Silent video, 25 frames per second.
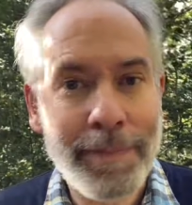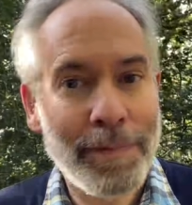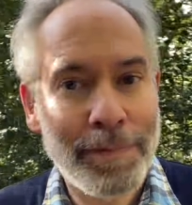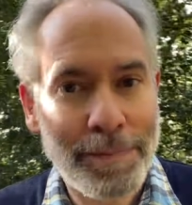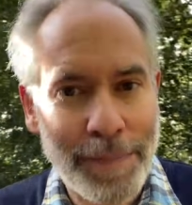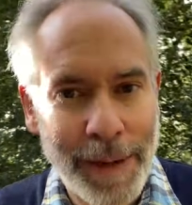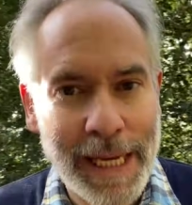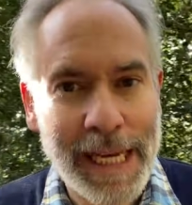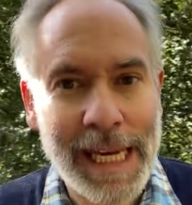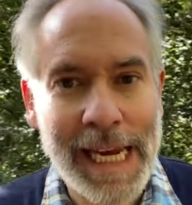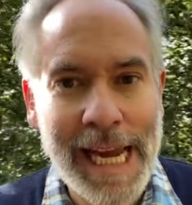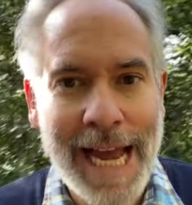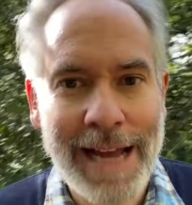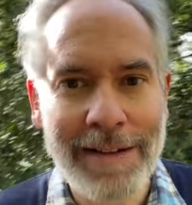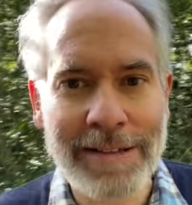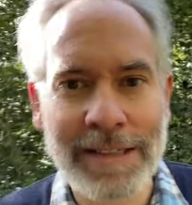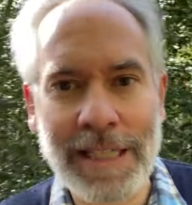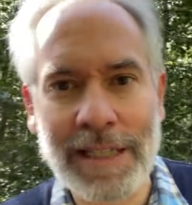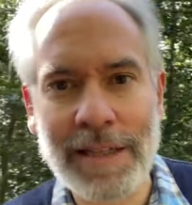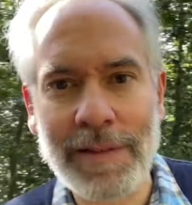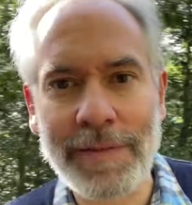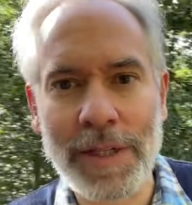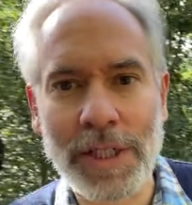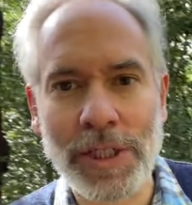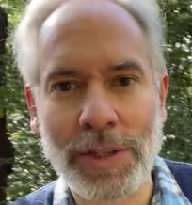Picking out
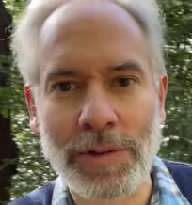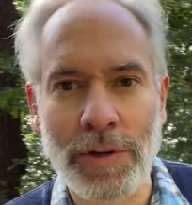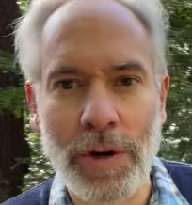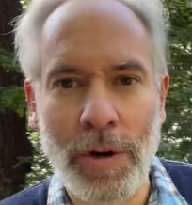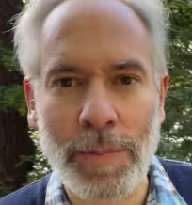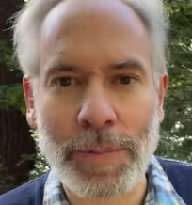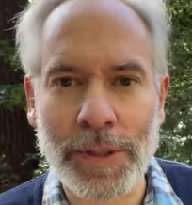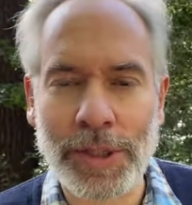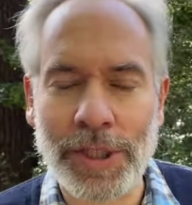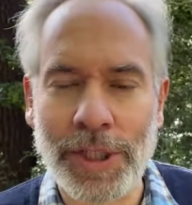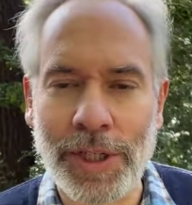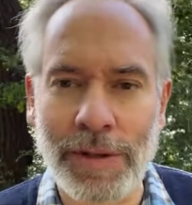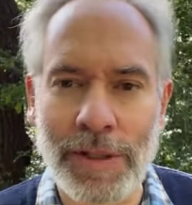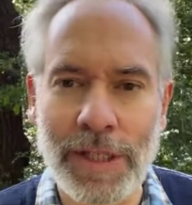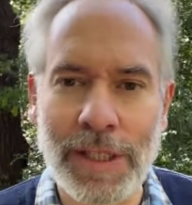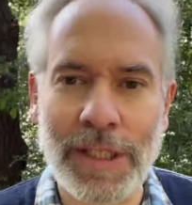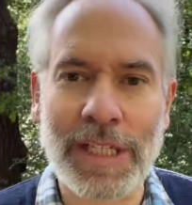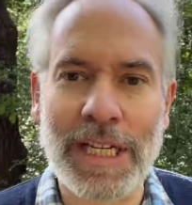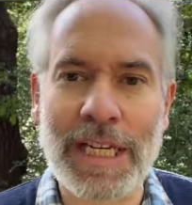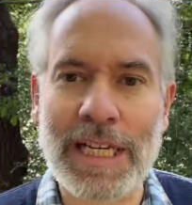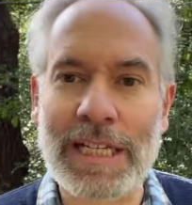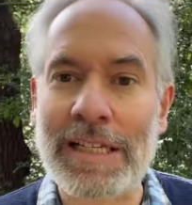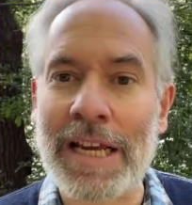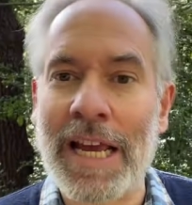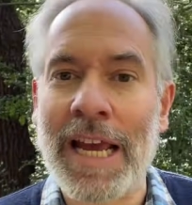individual
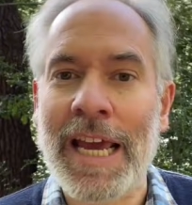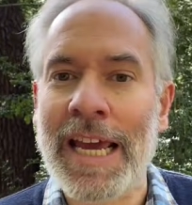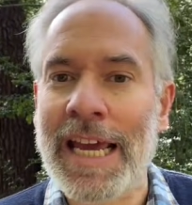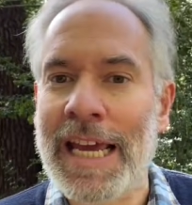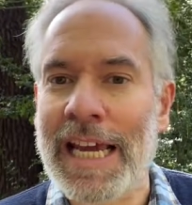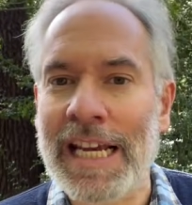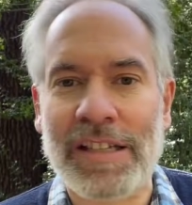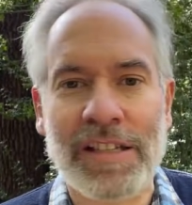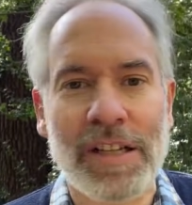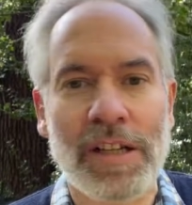opportunities is a